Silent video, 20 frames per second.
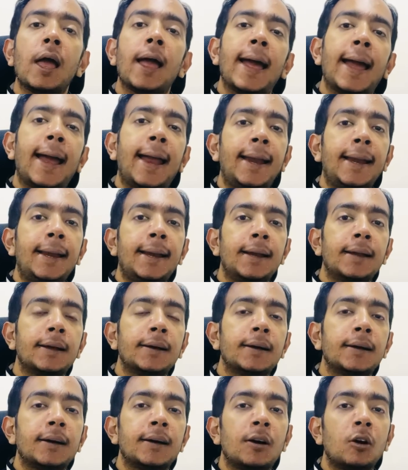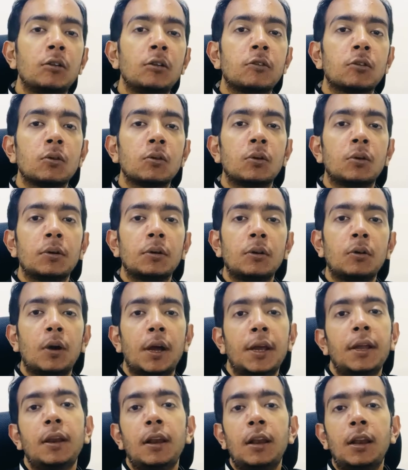and also
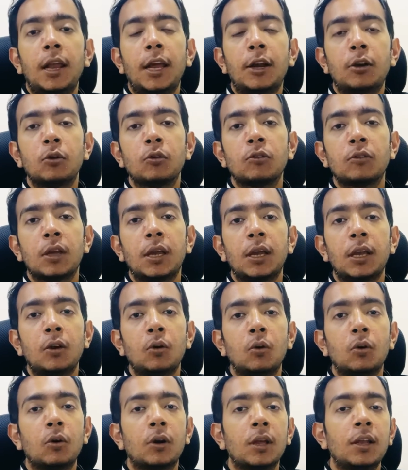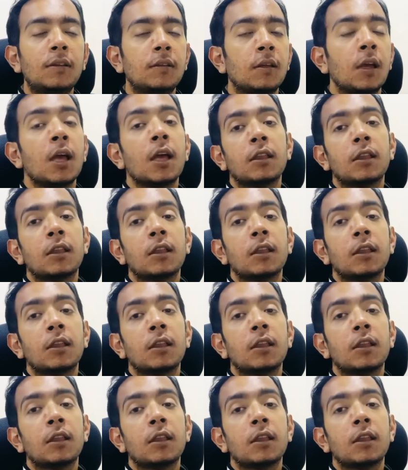I really like to stay in good hotels.